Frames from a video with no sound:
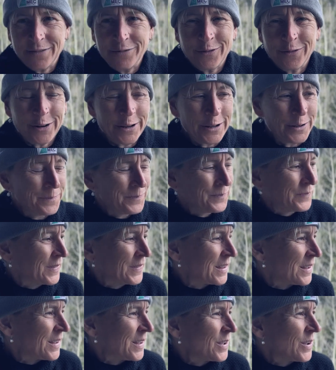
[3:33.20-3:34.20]
for you.
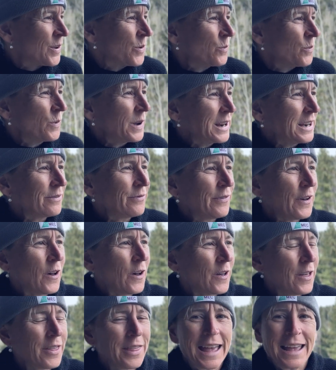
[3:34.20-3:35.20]
What if
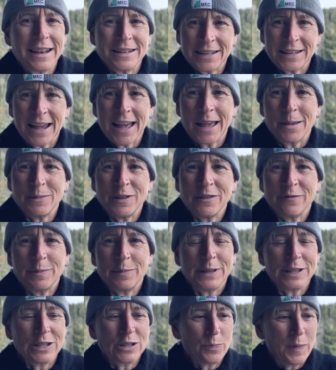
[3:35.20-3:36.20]
all that time you've
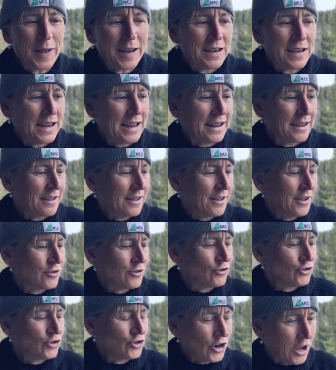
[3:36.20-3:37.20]
been spending
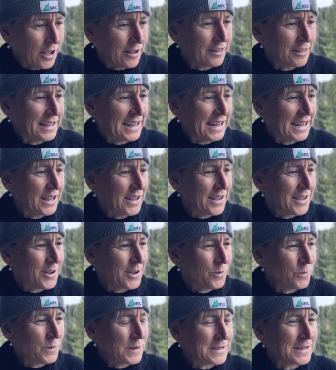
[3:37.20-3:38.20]
juggling
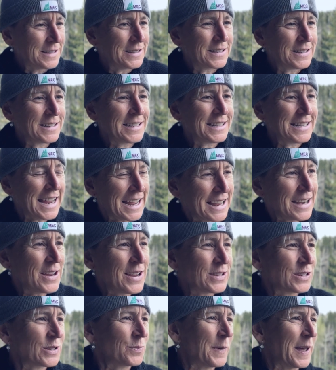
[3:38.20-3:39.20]
was
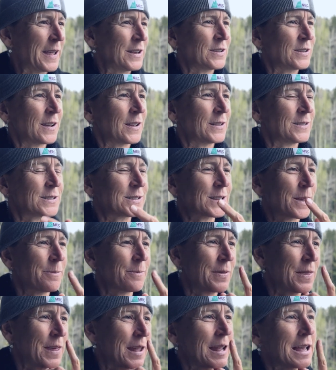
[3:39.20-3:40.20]
instead spent on
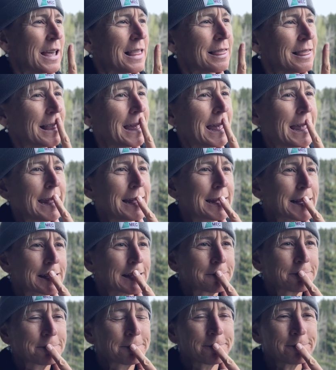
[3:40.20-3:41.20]
something
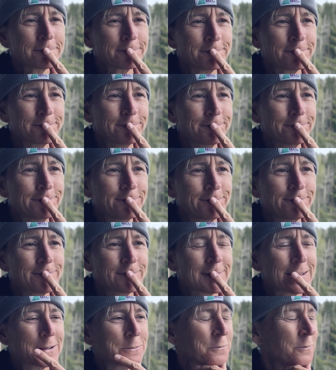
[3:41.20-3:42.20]
like,
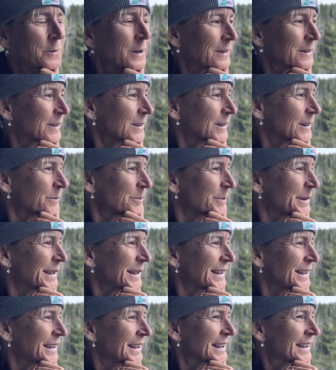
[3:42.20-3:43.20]
what could it
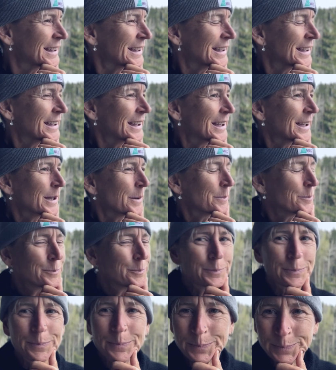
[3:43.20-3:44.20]
be?
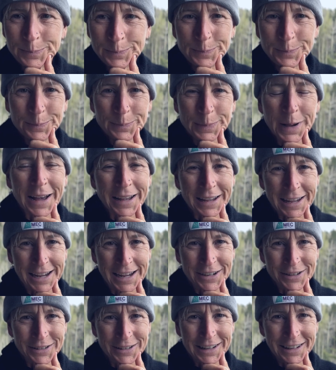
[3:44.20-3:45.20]
Puck
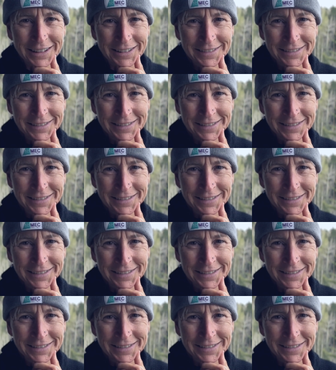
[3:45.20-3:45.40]
handling.